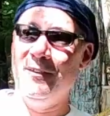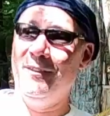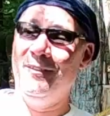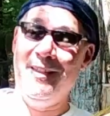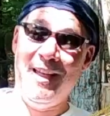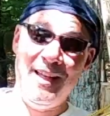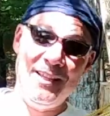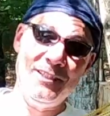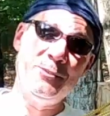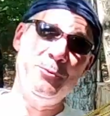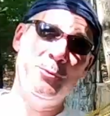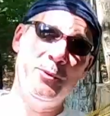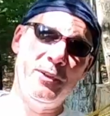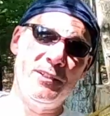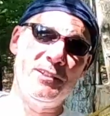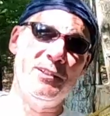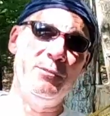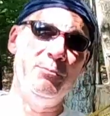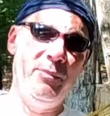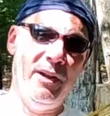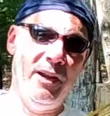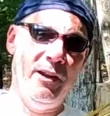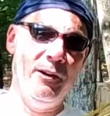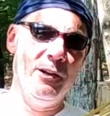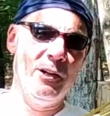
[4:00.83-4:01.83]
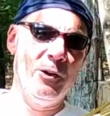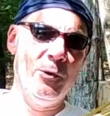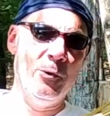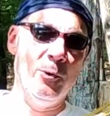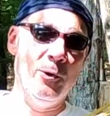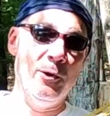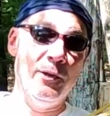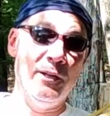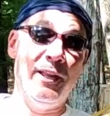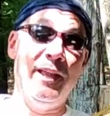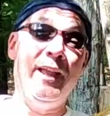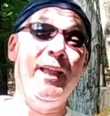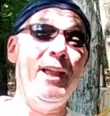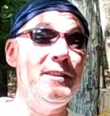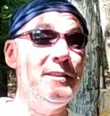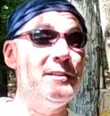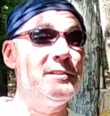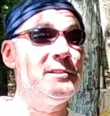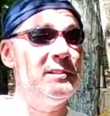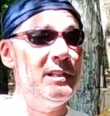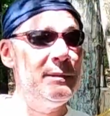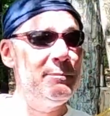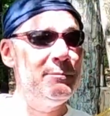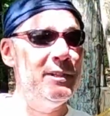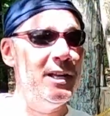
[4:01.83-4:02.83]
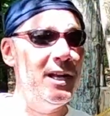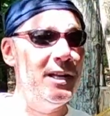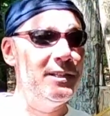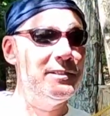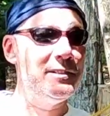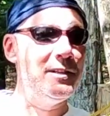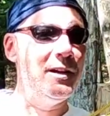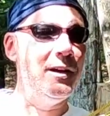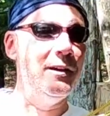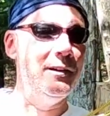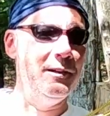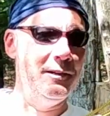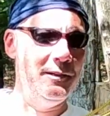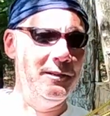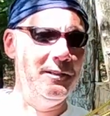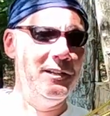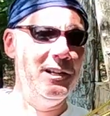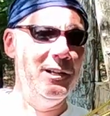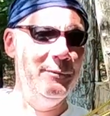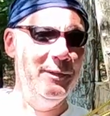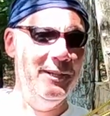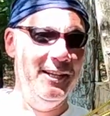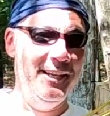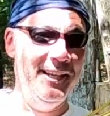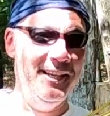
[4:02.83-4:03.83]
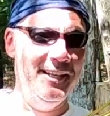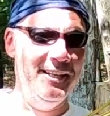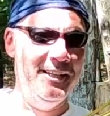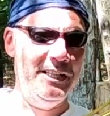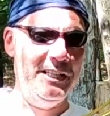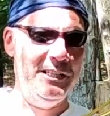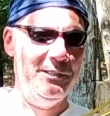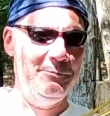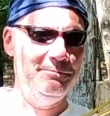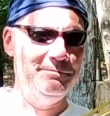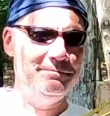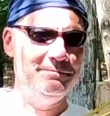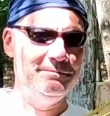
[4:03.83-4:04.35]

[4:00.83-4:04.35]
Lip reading: That's where some paracord and the slip knots are going to come in handy.